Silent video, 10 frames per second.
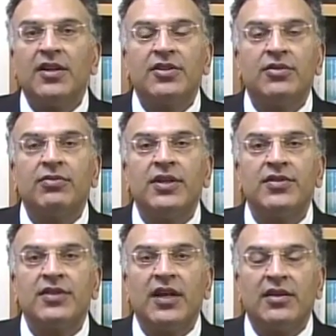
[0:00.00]
to
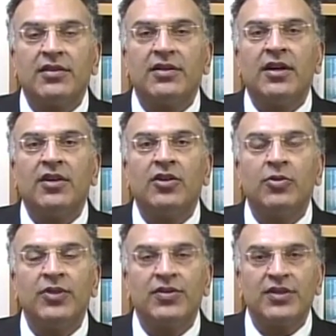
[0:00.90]
reset
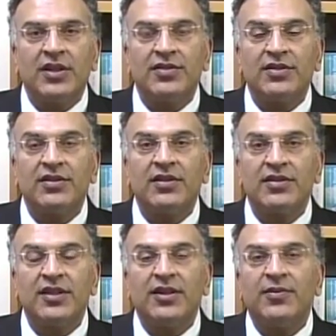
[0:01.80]
homeostasis in the
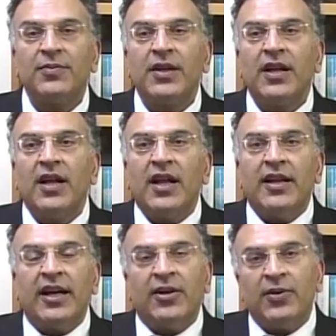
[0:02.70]
cell.
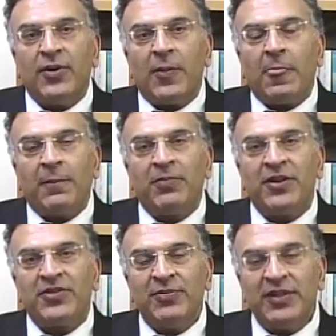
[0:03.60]
Now,
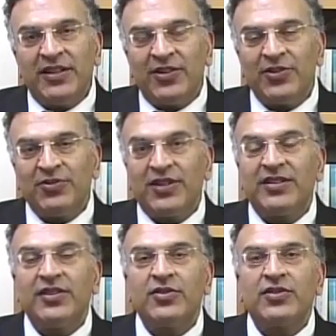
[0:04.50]
there's something also
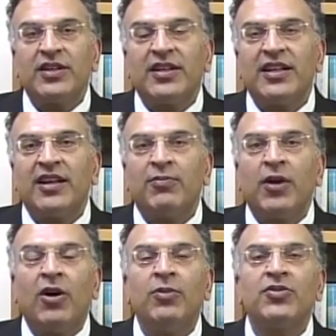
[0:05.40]
very interesting.
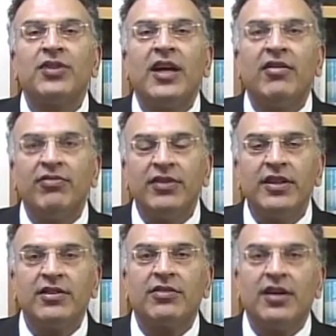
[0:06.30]
Almost
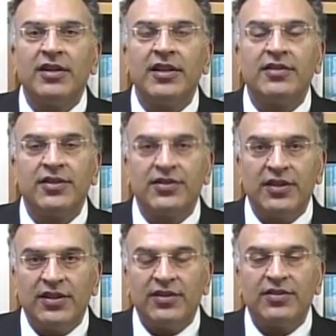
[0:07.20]
every chronic
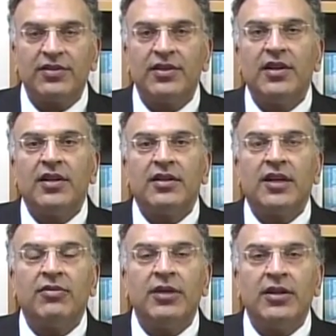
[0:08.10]
disease
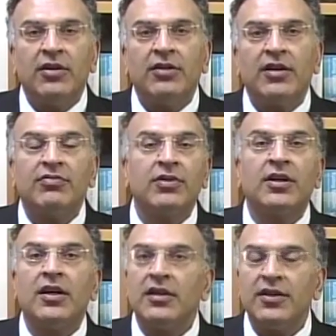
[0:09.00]
that we know of,
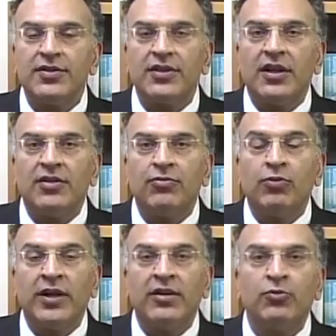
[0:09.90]
regardless of
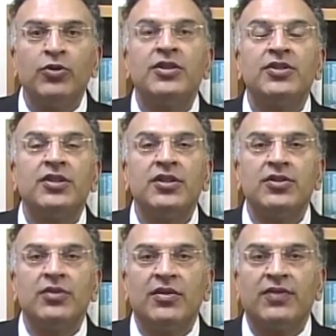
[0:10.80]
which
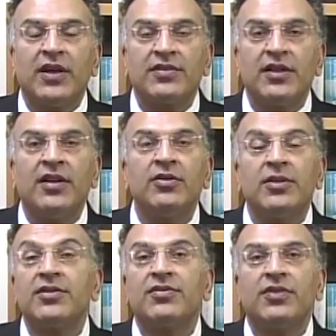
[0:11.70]
tissue it affects. In other
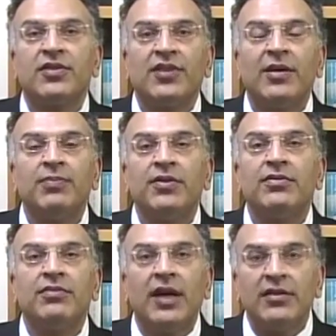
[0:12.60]
words, for
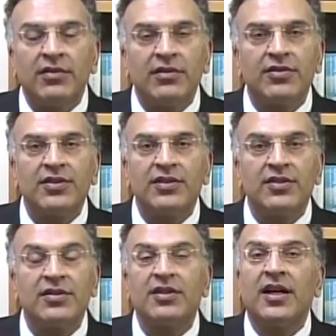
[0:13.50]
example, retinal
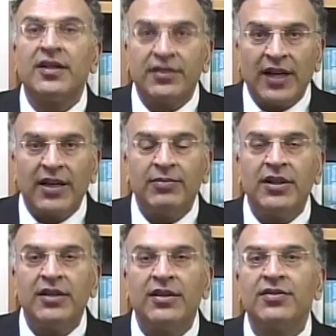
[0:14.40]
diseases like
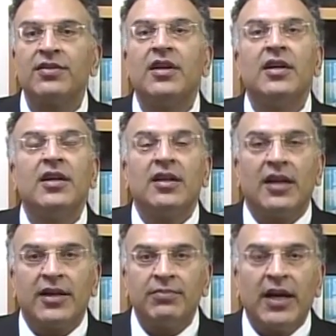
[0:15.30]
diabetes,
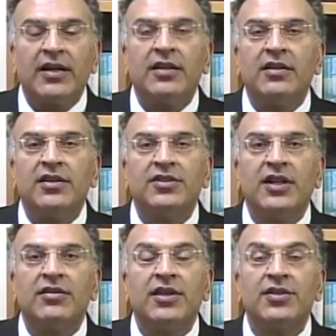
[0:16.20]
like macular
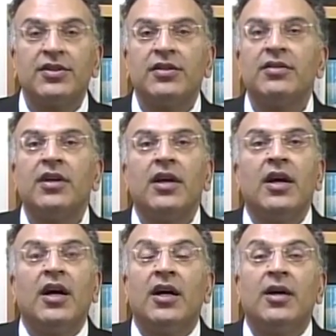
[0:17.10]
degeneration,
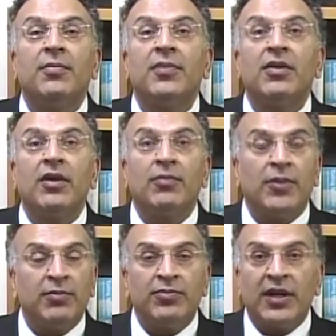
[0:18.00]

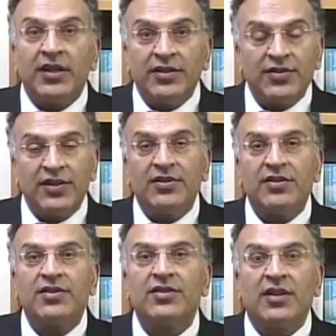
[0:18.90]
brain
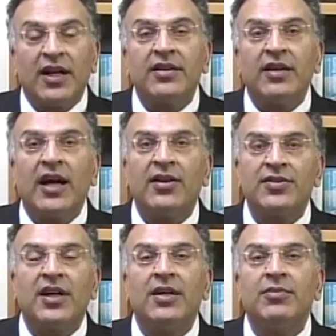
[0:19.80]
diseases like
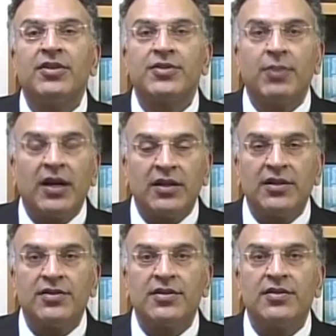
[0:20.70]
Alzheimer's,
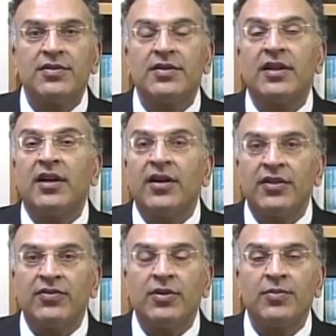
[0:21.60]
Parkinson's, and
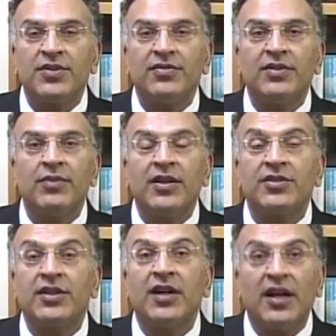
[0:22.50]
other forms of
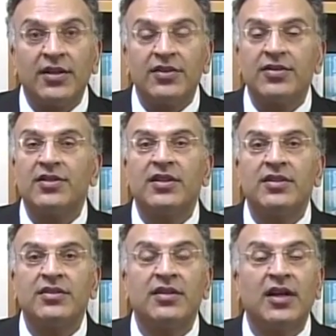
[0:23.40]
dementia, heart
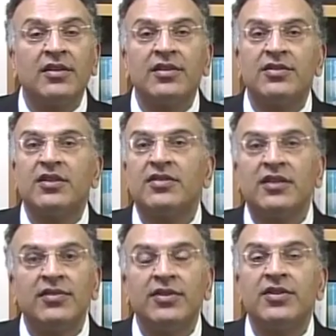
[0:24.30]
disease, lung disease,
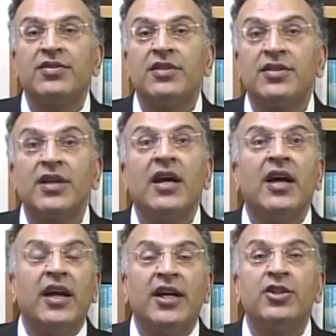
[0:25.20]
liver disease,
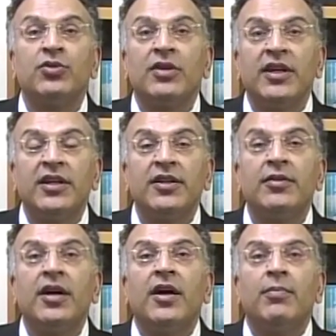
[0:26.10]

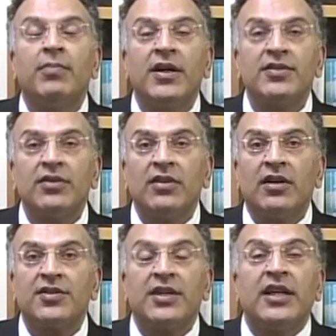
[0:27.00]
age-related muscle
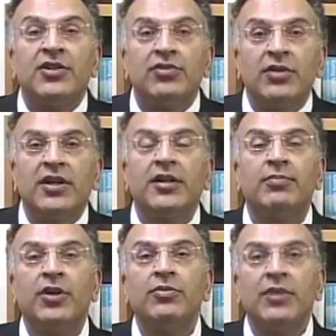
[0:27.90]
loss,
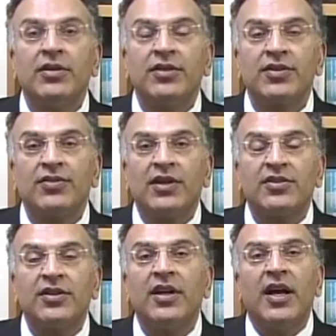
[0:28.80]
age-related bone marrow
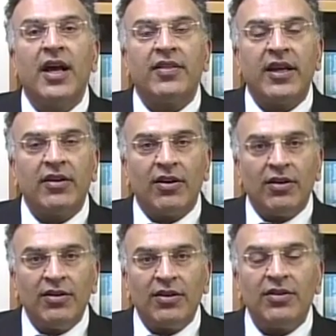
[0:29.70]
dysfunction, they
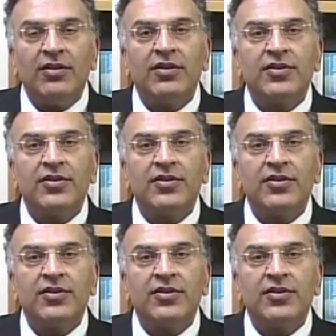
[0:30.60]
all